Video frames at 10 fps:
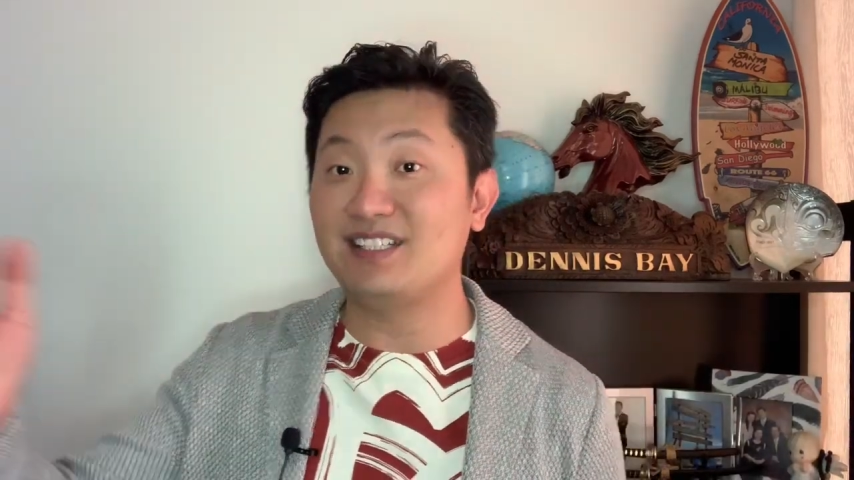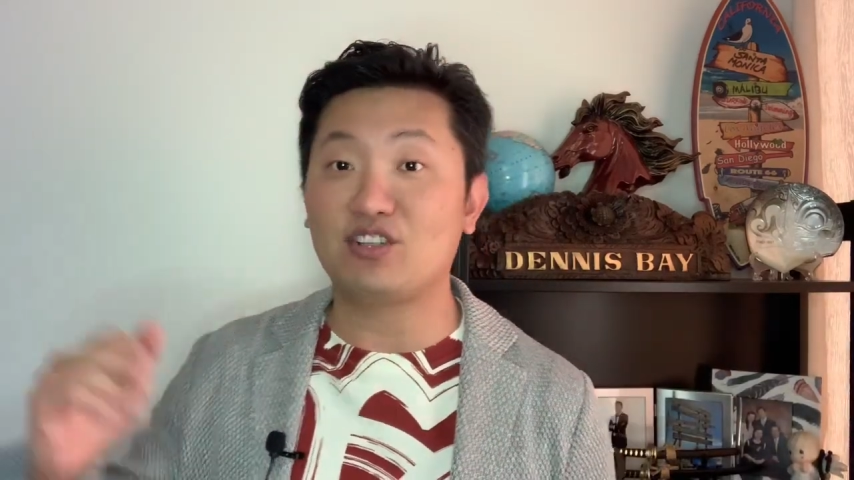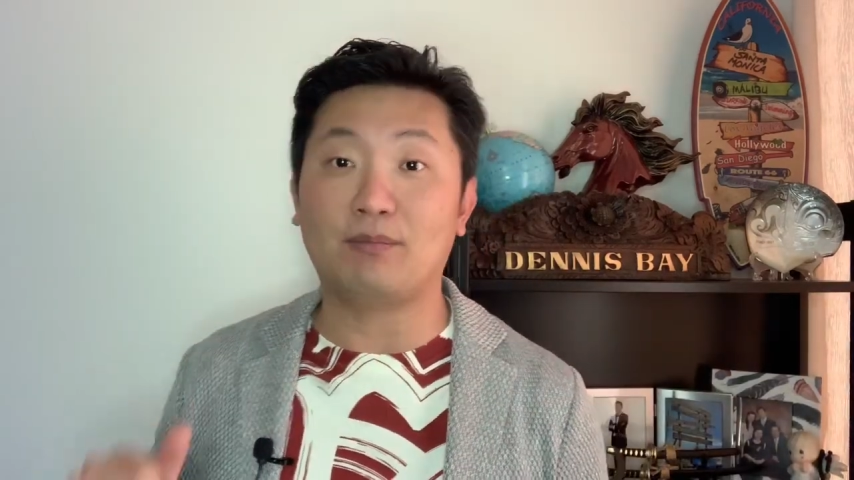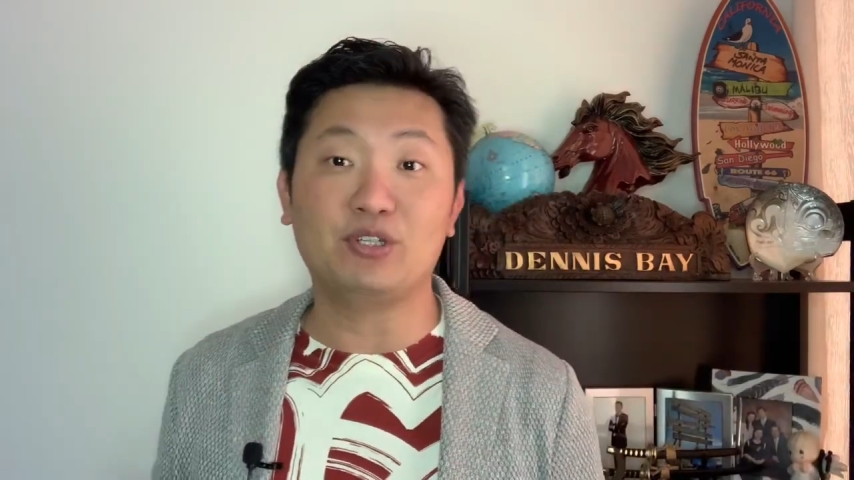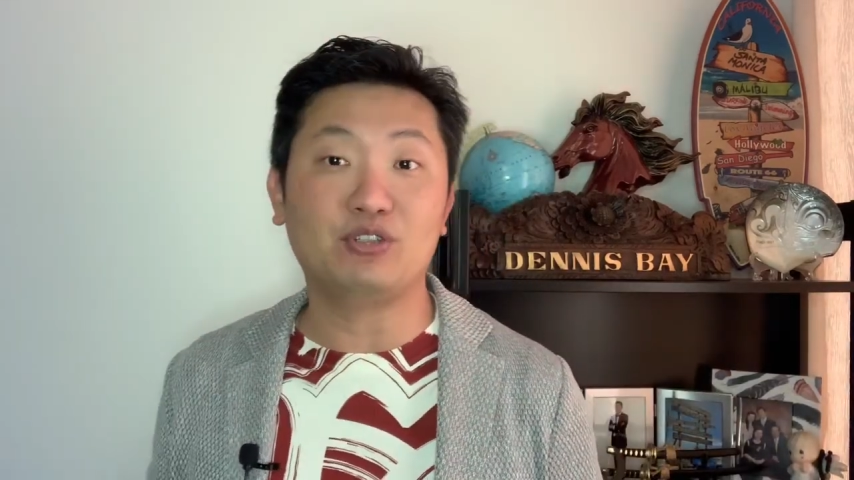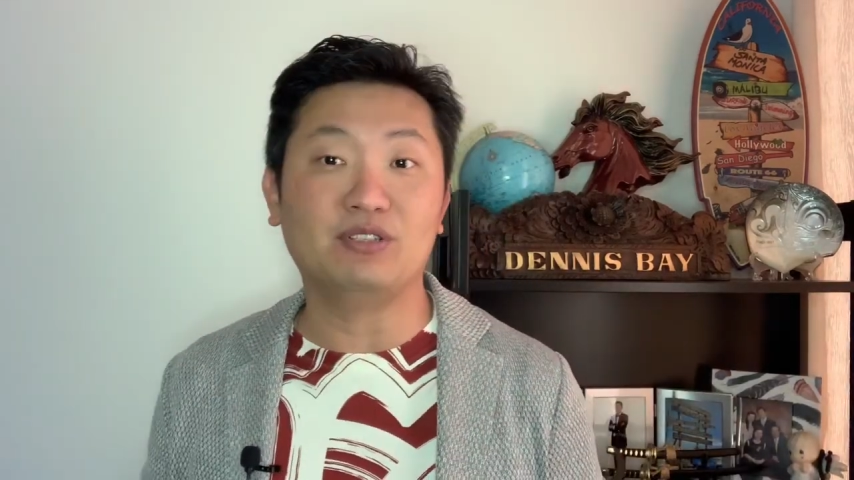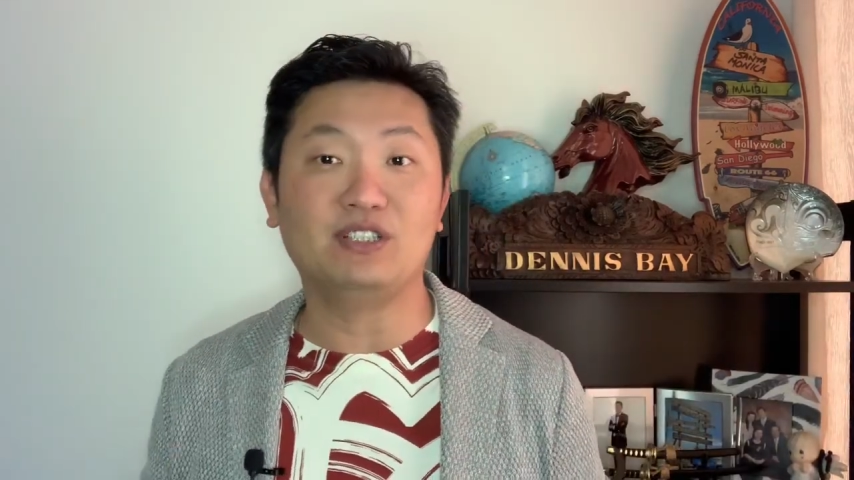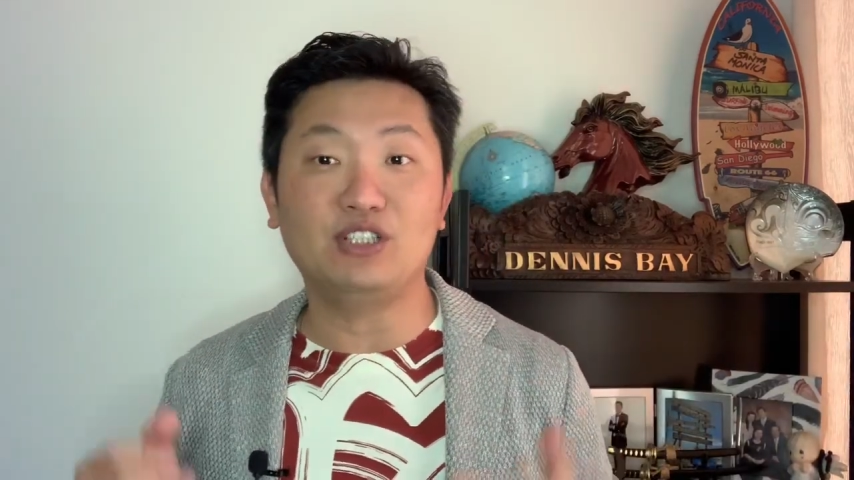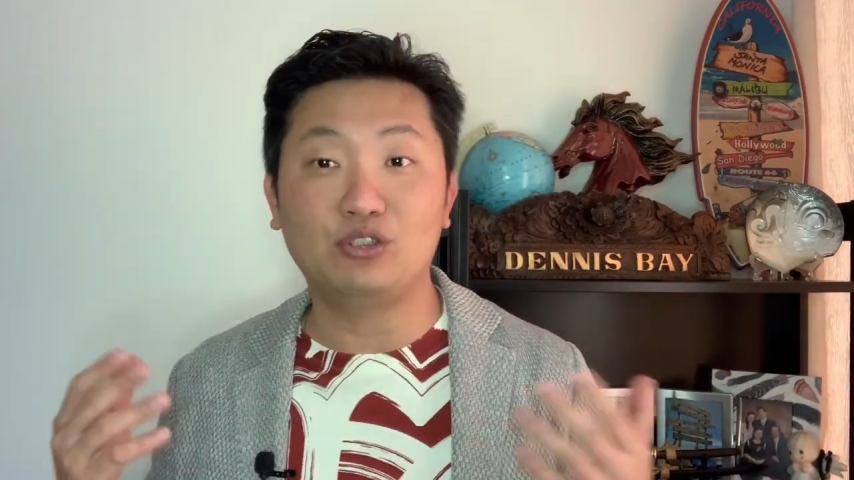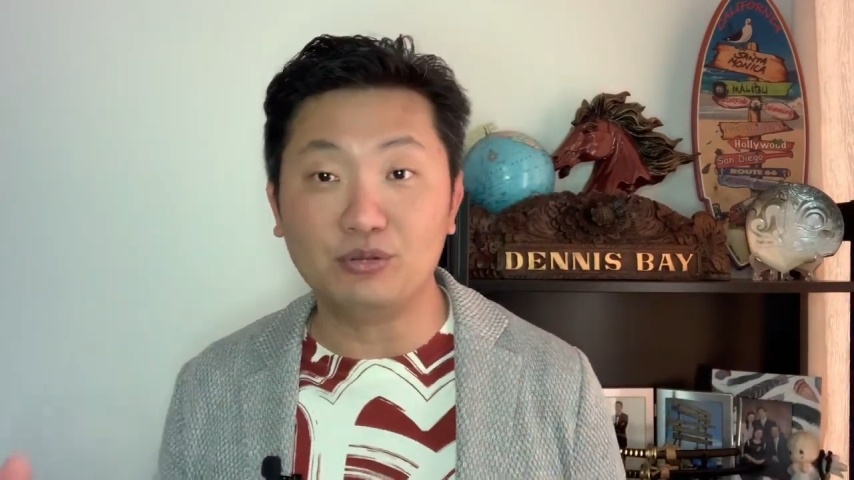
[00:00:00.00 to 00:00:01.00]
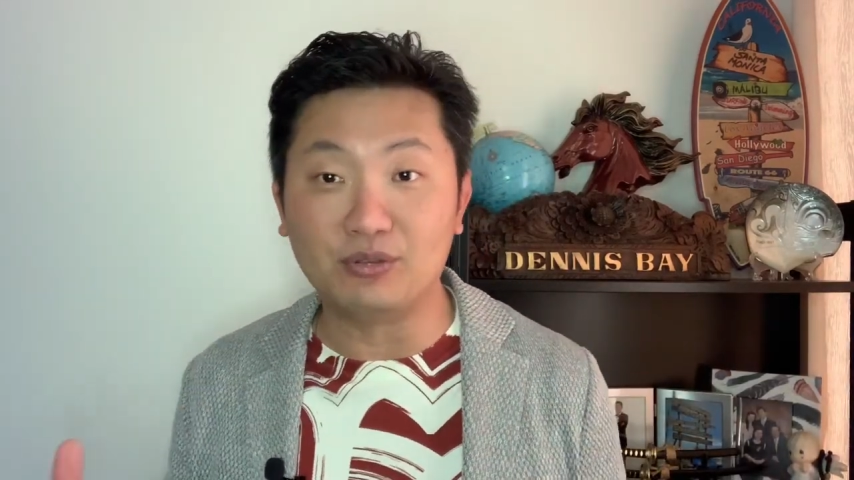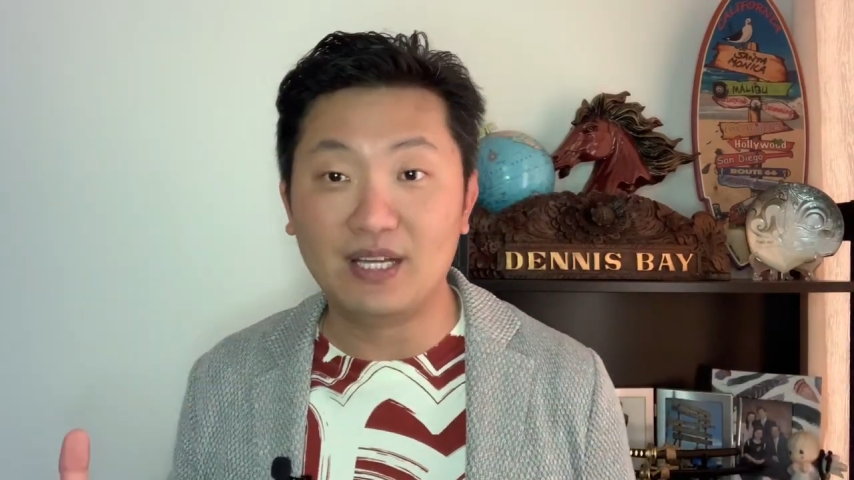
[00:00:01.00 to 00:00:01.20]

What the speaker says: this opportunity to.